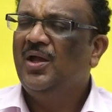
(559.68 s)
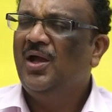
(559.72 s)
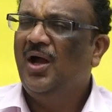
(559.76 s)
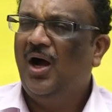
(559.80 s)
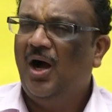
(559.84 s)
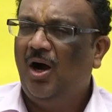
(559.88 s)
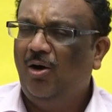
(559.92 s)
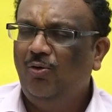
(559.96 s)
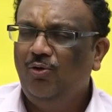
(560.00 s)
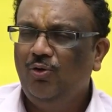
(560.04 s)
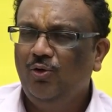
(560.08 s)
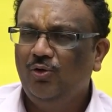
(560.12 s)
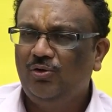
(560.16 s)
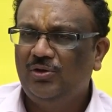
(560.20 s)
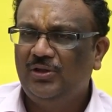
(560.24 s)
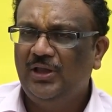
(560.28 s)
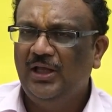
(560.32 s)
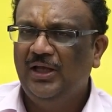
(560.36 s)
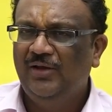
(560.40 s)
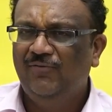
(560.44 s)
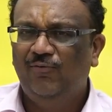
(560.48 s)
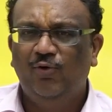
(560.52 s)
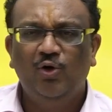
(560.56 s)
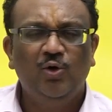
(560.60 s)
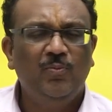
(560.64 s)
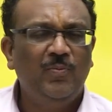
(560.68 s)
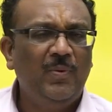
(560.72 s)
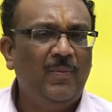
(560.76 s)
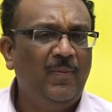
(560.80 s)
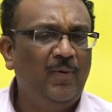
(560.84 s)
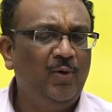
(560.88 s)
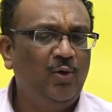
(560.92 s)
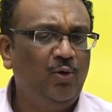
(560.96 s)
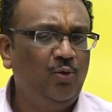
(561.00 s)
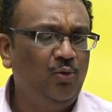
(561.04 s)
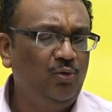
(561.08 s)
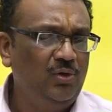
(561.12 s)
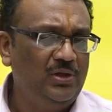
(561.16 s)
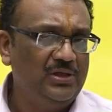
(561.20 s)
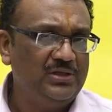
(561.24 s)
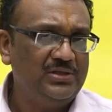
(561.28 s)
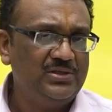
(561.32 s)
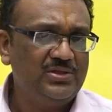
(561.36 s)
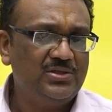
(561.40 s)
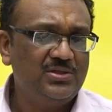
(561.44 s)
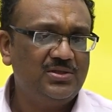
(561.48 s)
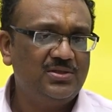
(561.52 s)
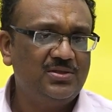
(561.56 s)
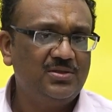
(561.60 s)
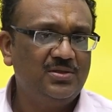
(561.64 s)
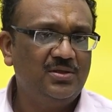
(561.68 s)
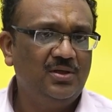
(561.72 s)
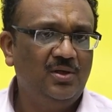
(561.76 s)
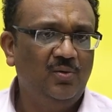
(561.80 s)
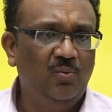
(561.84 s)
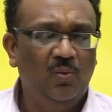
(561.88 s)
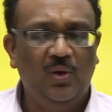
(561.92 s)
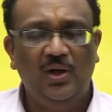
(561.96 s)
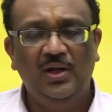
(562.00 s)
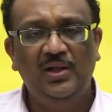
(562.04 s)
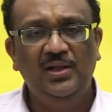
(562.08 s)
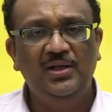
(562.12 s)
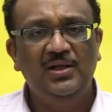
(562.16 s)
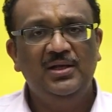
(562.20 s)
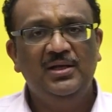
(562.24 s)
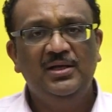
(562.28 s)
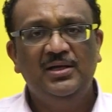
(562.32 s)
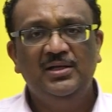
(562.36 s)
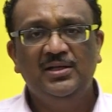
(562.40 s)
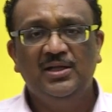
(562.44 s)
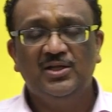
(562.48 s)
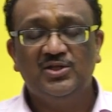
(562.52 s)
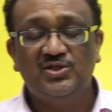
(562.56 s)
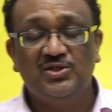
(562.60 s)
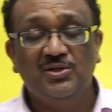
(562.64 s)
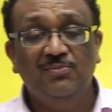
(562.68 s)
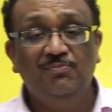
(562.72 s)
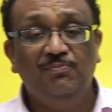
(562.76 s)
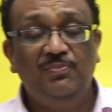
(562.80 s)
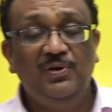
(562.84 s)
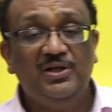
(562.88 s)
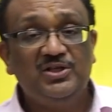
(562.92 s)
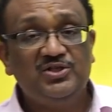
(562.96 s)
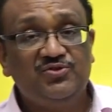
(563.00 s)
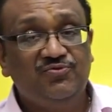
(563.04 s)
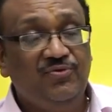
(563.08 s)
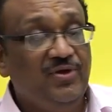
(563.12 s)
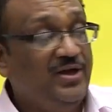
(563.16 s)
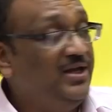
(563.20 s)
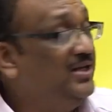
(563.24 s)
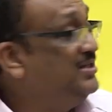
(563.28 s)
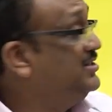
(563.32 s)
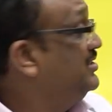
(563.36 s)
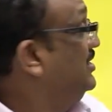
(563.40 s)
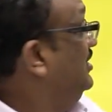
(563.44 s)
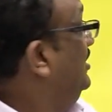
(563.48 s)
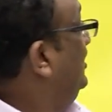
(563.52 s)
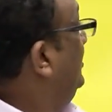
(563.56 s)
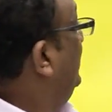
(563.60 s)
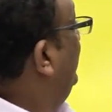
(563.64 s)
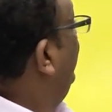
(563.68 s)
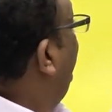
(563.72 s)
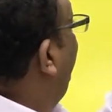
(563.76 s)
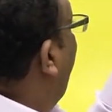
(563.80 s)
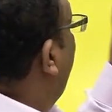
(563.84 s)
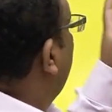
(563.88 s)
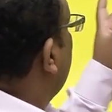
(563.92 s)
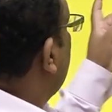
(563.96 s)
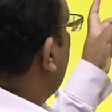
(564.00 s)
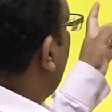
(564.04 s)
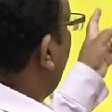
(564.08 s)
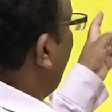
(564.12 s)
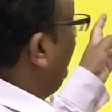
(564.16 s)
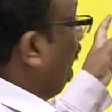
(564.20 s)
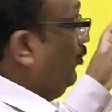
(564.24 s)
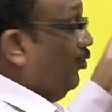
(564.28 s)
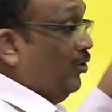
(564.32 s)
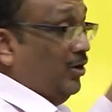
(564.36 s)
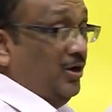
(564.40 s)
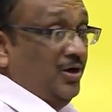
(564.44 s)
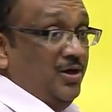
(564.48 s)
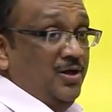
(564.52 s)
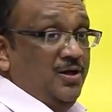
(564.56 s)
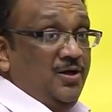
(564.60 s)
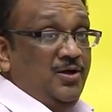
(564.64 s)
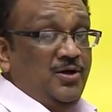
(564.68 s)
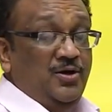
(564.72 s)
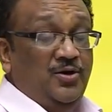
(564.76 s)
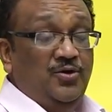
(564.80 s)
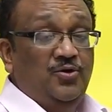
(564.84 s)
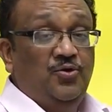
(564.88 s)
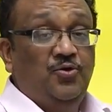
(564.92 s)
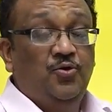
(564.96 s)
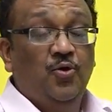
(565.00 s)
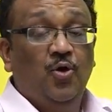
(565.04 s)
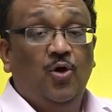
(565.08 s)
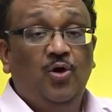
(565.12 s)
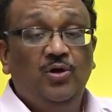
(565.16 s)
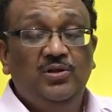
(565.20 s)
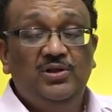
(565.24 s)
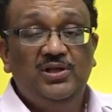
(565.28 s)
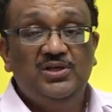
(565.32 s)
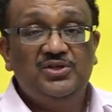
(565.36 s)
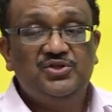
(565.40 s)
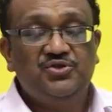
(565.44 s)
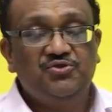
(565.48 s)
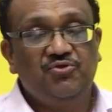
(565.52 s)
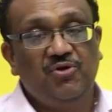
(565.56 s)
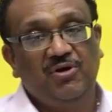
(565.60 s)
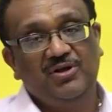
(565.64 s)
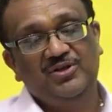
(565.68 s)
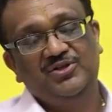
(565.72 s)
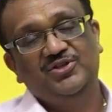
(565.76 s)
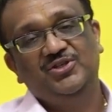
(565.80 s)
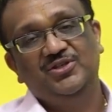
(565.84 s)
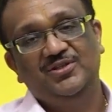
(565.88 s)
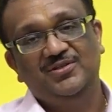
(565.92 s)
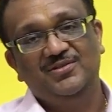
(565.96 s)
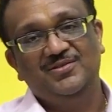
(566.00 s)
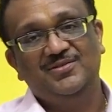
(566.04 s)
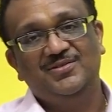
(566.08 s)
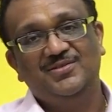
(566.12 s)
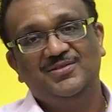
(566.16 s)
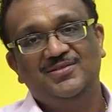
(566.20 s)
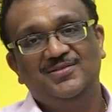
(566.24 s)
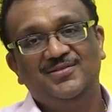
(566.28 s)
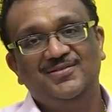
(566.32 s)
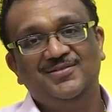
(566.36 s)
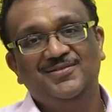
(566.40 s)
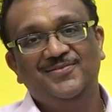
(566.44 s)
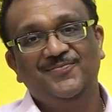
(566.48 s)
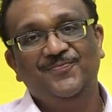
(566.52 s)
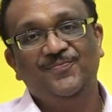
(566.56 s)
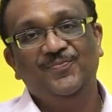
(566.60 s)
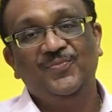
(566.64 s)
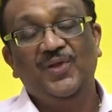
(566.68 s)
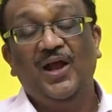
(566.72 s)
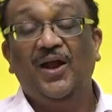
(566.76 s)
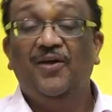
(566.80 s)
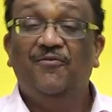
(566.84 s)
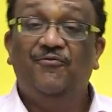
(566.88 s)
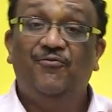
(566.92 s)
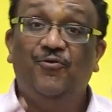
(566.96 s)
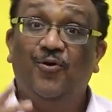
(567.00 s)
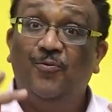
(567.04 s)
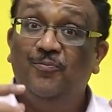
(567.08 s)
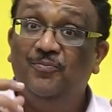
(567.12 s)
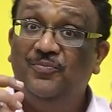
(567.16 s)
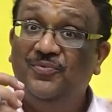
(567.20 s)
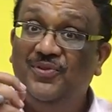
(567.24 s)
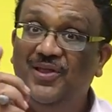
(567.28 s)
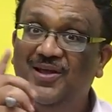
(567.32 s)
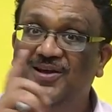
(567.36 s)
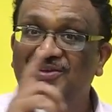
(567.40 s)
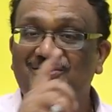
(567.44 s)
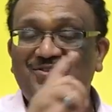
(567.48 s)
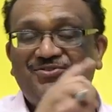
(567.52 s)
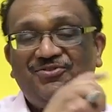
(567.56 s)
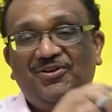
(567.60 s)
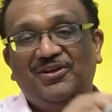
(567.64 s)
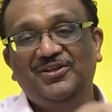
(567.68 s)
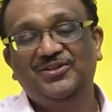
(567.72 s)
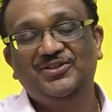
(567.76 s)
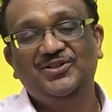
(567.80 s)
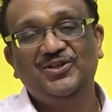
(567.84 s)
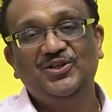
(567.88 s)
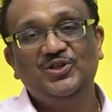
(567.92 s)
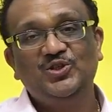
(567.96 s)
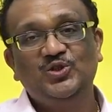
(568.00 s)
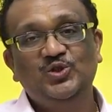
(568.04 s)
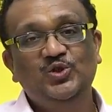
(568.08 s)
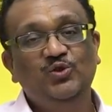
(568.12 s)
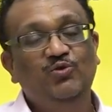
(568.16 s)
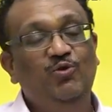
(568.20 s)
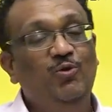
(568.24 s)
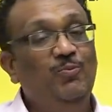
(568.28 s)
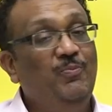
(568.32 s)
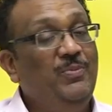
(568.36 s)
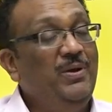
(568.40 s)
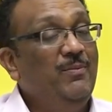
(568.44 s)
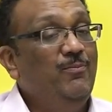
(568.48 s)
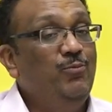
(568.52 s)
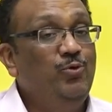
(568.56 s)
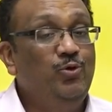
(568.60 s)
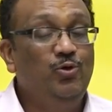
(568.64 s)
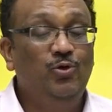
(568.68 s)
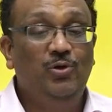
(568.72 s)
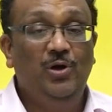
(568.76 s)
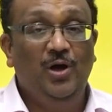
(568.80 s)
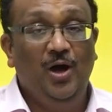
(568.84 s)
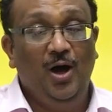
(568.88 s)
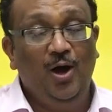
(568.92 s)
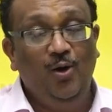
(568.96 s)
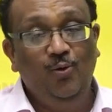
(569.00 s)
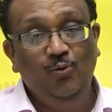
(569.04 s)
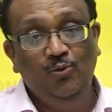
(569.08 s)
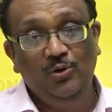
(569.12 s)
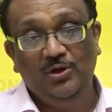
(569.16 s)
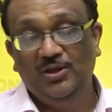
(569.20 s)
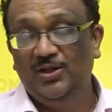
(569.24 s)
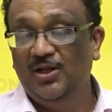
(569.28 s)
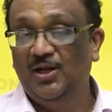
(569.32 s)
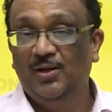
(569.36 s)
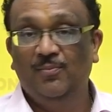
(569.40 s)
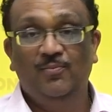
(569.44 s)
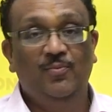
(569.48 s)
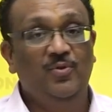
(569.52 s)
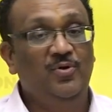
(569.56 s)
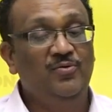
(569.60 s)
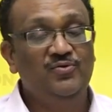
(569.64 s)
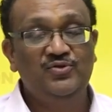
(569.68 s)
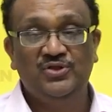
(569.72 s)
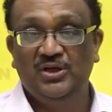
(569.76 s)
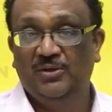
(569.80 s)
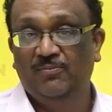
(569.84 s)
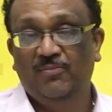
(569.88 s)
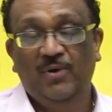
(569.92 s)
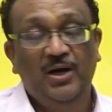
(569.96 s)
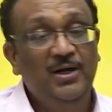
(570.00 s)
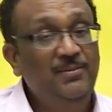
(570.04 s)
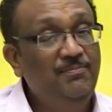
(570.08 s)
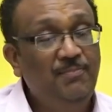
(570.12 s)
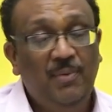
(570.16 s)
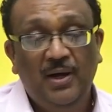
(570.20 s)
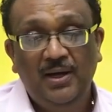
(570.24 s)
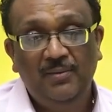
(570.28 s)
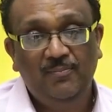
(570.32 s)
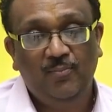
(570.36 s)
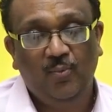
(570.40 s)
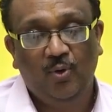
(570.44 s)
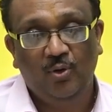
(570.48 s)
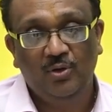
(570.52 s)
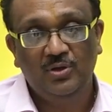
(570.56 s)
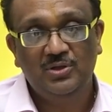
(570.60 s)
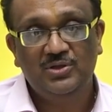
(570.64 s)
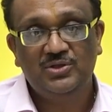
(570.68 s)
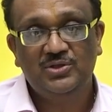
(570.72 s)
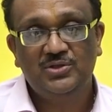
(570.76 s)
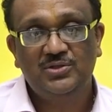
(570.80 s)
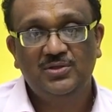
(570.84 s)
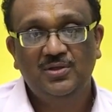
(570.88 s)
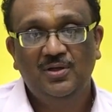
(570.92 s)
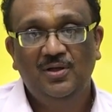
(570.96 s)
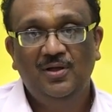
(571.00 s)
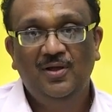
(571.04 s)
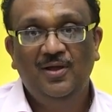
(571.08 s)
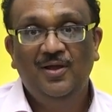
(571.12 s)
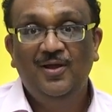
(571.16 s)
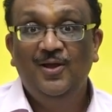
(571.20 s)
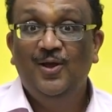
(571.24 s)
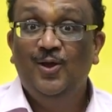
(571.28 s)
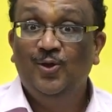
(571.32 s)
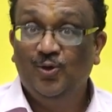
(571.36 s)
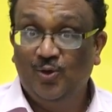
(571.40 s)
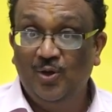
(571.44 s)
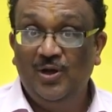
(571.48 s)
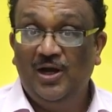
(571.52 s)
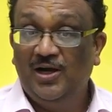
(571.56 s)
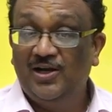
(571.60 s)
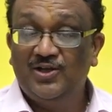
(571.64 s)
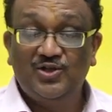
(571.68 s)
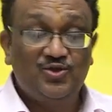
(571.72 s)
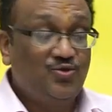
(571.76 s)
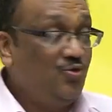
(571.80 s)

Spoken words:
How do you think would you be able to do this? Well, the simplest way is, first of all, draw their structures. And from their structures, you would be able to count the number of sigma and pi bonds. So let us